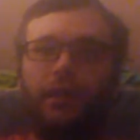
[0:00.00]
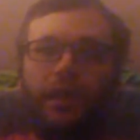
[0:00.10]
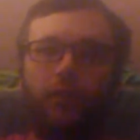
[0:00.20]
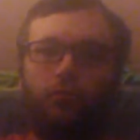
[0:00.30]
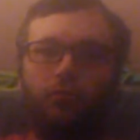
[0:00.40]

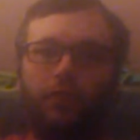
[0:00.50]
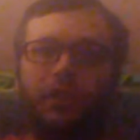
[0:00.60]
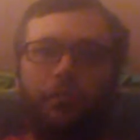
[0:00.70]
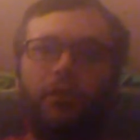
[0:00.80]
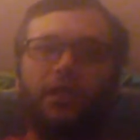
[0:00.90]
Like a
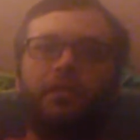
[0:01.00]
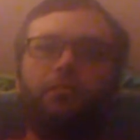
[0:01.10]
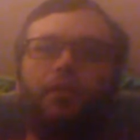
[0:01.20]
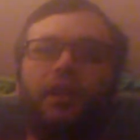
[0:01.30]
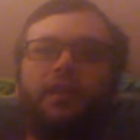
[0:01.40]
really big
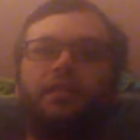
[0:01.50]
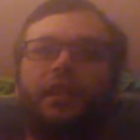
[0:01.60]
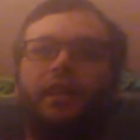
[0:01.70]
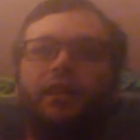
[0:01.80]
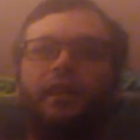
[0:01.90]
surprise.
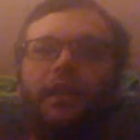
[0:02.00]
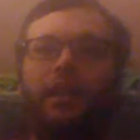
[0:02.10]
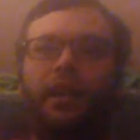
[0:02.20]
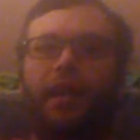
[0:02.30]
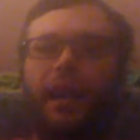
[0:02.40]
And
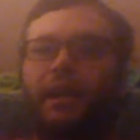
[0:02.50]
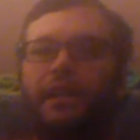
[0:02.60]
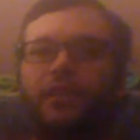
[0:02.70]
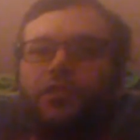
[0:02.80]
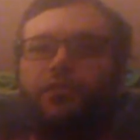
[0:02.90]
I
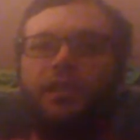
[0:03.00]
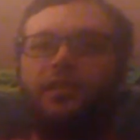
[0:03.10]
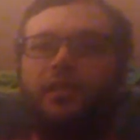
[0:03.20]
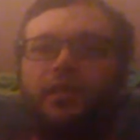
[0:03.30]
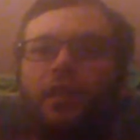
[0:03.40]
can't
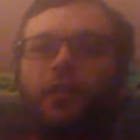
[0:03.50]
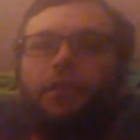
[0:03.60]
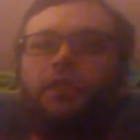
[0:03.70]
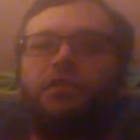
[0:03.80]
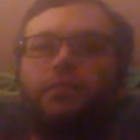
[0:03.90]
stress
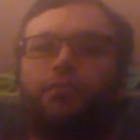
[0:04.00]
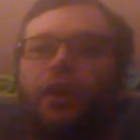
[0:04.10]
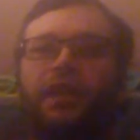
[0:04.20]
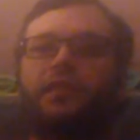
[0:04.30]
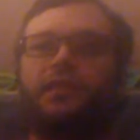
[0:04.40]
enough the
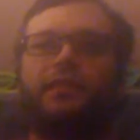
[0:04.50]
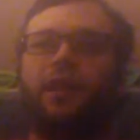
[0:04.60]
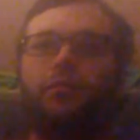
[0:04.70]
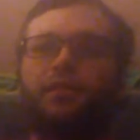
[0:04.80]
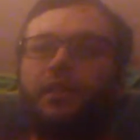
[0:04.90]
surprises
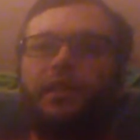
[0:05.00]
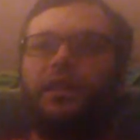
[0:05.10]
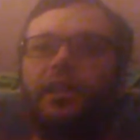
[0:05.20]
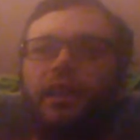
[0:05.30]
I was going to get.